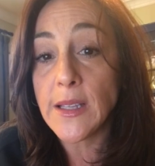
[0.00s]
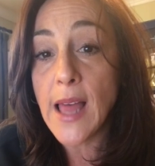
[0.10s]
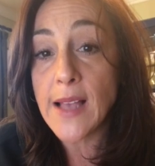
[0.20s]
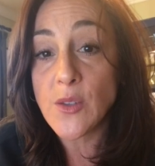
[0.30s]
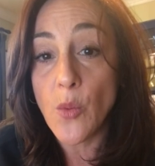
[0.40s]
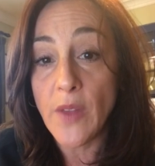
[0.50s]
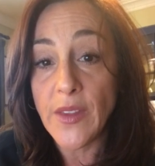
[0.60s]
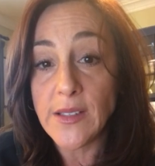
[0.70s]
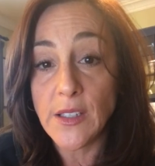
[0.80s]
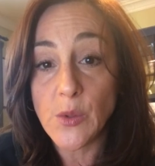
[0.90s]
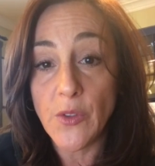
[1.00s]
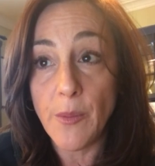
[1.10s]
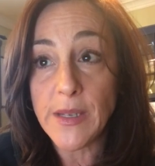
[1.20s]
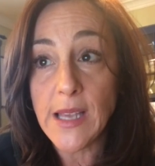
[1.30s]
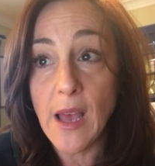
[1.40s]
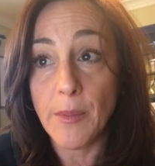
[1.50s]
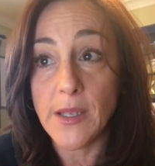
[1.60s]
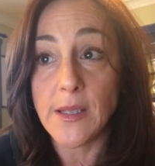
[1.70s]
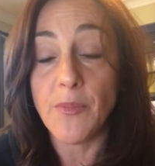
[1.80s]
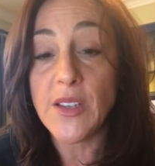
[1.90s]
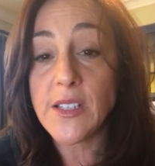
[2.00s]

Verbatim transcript: the last one that deals with your metabolism.